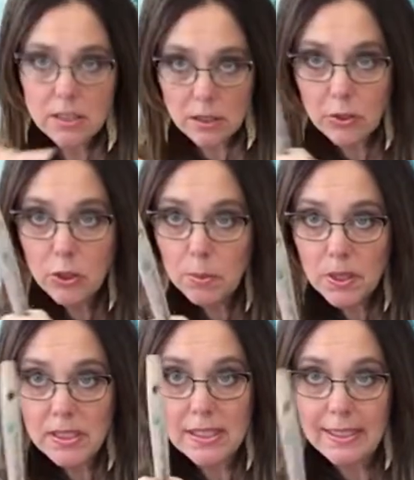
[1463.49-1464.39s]
until
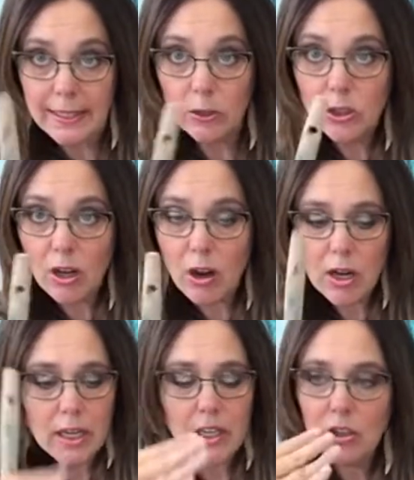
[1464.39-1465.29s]
you put a sealer
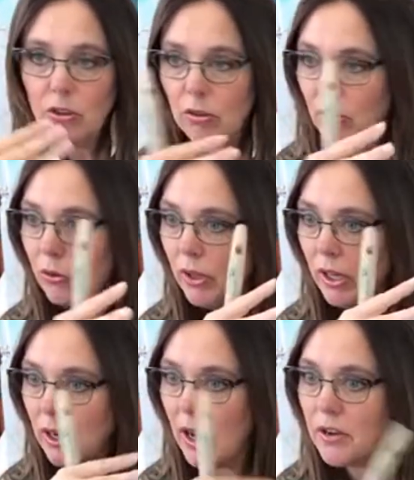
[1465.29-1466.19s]
on it, you
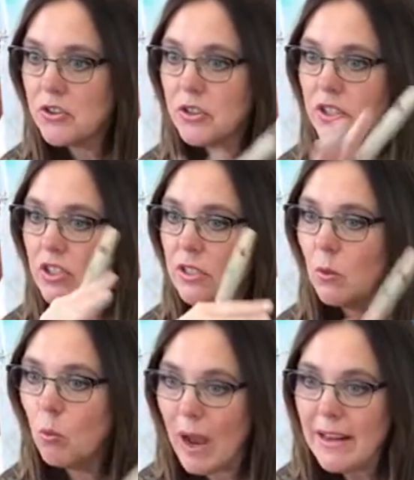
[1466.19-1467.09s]
can actually
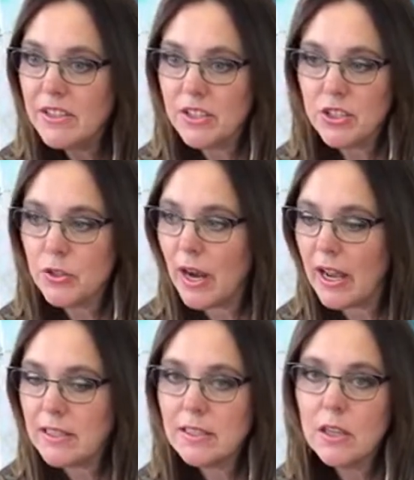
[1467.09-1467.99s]
just wet
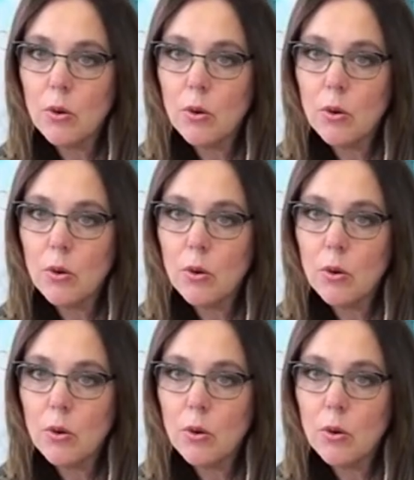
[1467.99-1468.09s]
distress.